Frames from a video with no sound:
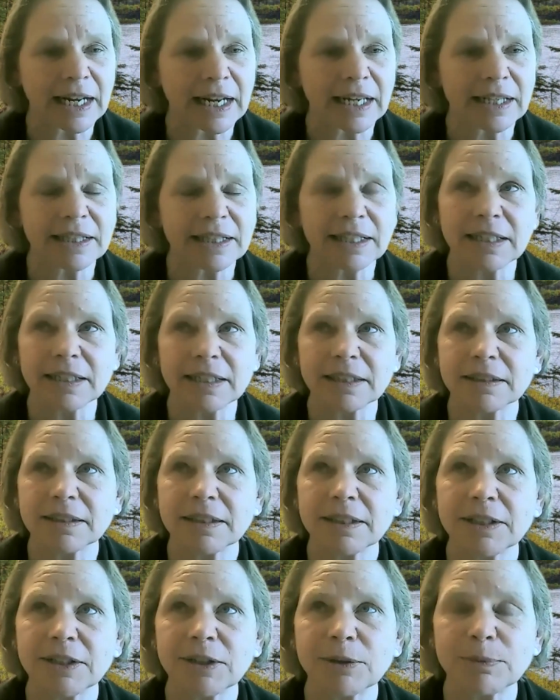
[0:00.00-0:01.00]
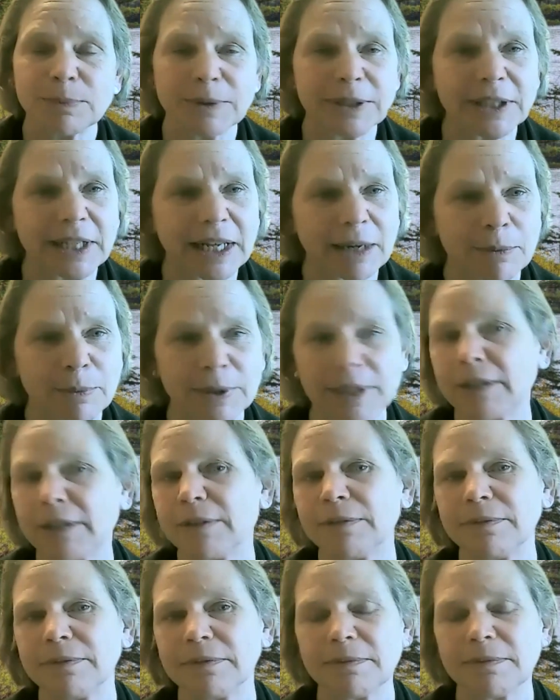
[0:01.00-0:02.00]
And I think, you know, really I want
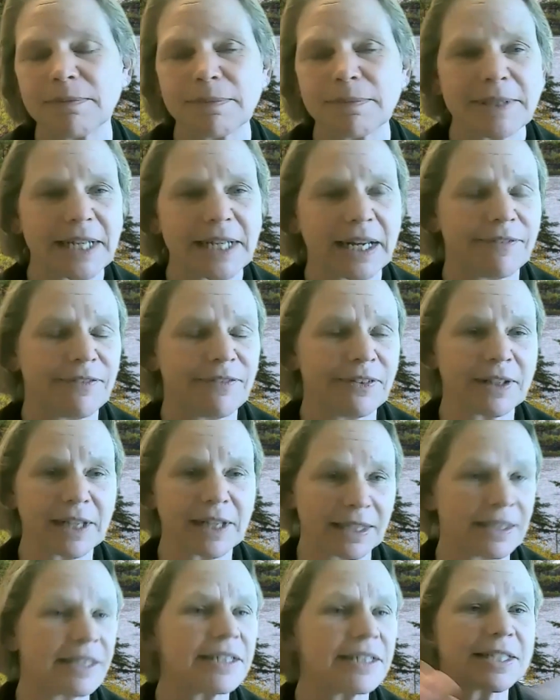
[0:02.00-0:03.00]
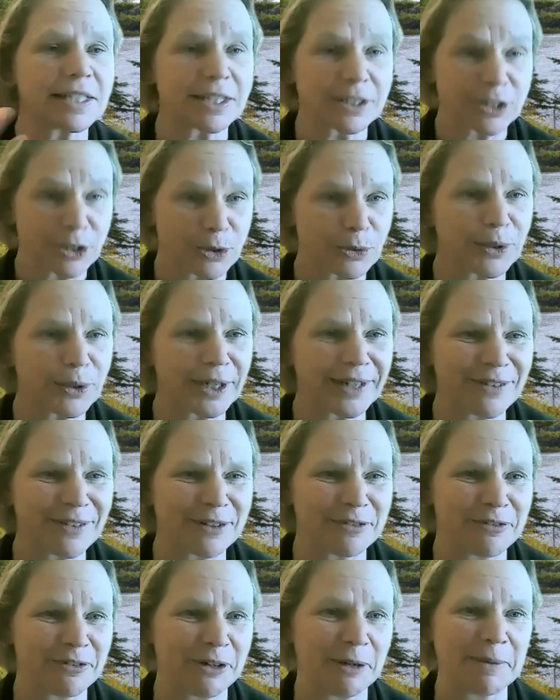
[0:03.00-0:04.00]
to say I feel like this is the story of
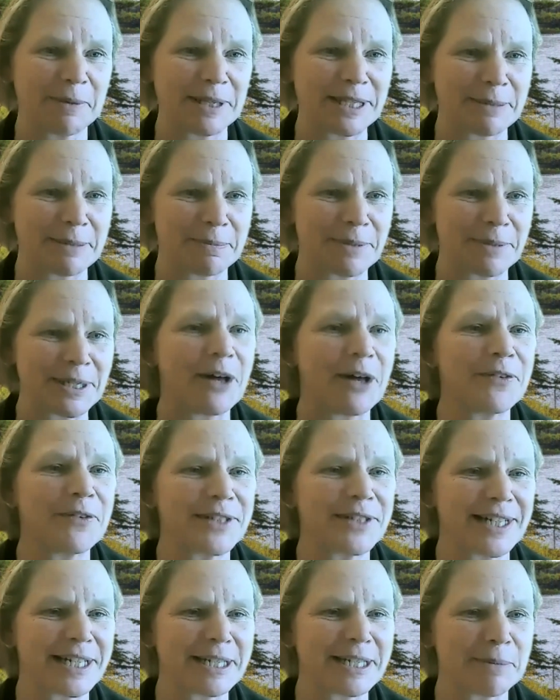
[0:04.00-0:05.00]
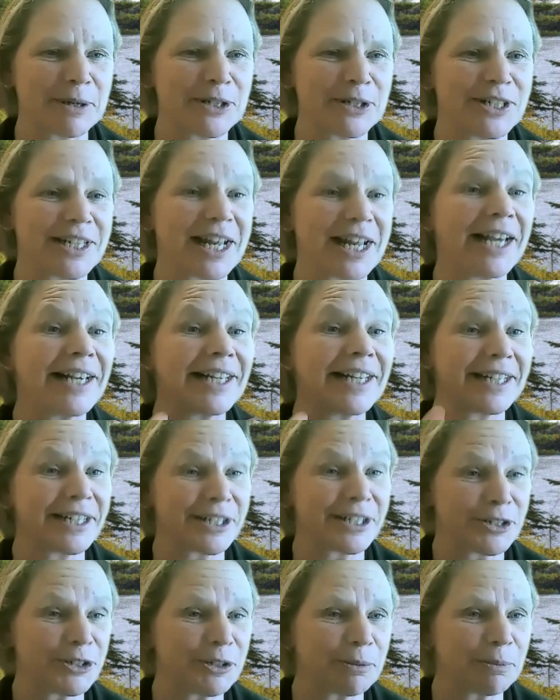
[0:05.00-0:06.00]
the Freemans themselves, and as much as I can
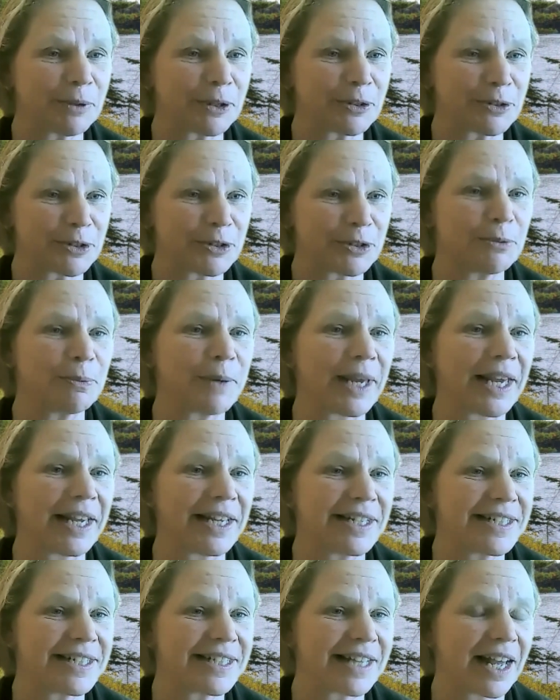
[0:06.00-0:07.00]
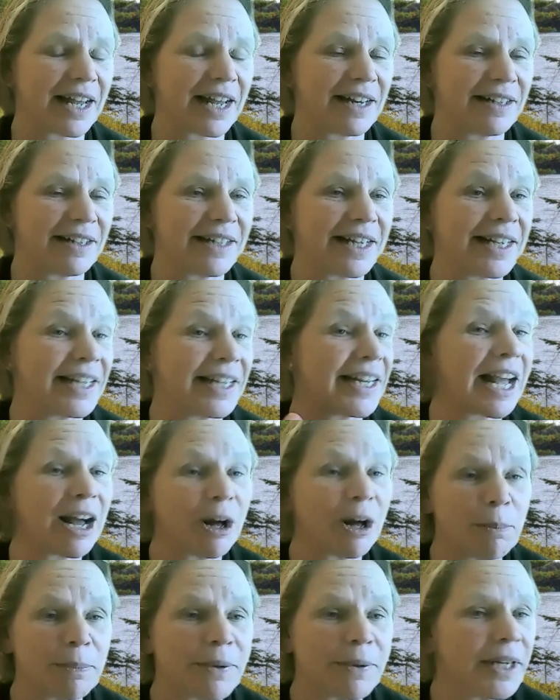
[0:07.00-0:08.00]
contribute to ways that it can
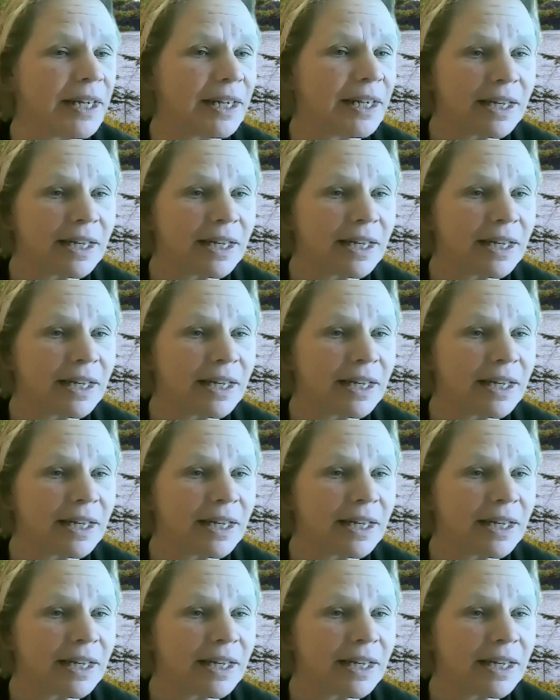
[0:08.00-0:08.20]
help